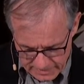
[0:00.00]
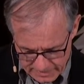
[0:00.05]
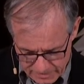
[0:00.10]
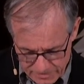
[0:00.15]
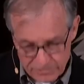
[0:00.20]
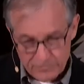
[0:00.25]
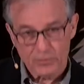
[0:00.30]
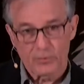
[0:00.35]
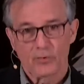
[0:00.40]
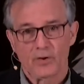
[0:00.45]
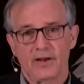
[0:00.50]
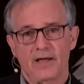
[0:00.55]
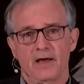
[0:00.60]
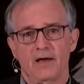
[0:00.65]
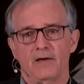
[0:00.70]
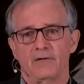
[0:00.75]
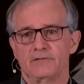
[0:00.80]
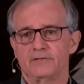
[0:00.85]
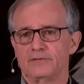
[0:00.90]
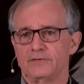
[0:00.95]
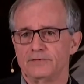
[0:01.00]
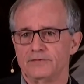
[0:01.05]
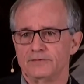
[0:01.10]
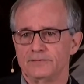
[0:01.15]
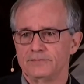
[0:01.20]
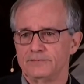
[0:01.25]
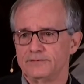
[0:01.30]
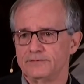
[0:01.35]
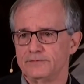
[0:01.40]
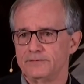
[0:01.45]
and threw it out
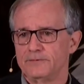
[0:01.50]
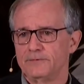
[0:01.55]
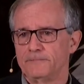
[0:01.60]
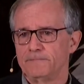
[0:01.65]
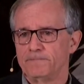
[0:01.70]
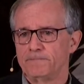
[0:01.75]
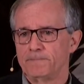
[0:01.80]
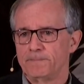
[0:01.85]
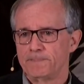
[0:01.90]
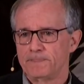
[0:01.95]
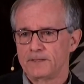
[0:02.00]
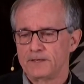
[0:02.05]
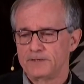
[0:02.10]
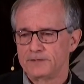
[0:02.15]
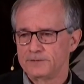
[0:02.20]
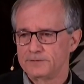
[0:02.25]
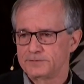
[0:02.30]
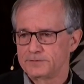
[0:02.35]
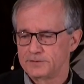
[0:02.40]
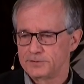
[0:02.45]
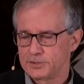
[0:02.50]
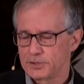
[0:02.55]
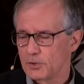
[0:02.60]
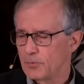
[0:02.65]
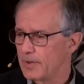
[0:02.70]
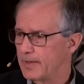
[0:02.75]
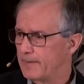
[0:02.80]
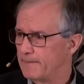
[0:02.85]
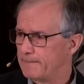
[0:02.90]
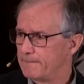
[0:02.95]
to
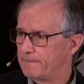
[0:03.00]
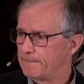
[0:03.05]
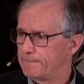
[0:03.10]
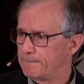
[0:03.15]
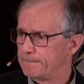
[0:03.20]
Joab.